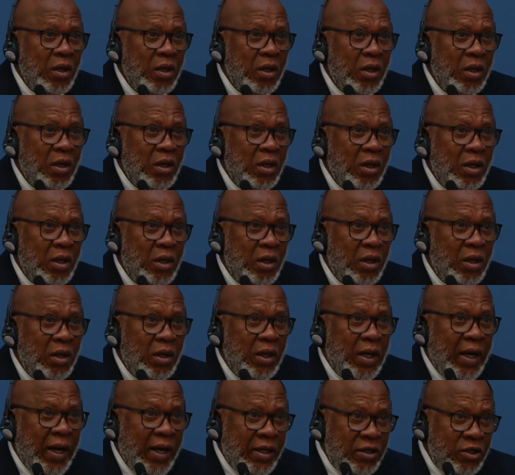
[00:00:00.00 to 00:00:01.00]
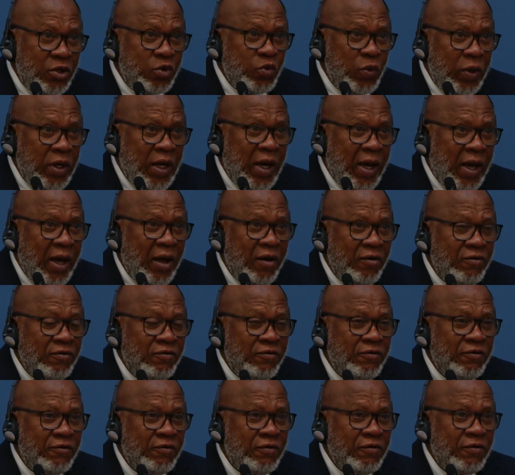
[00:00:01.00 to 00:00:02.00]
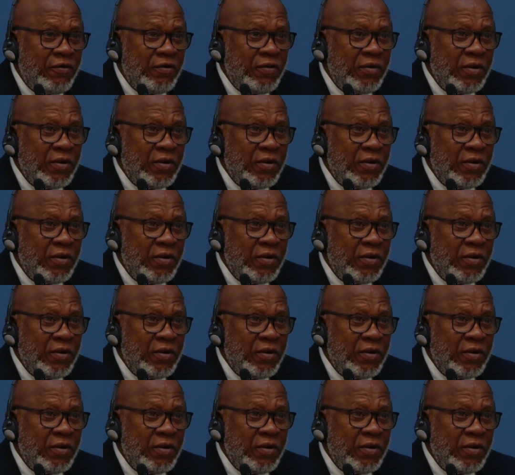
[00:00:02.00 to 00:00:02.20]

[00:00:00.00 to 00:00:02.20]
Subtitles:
as we have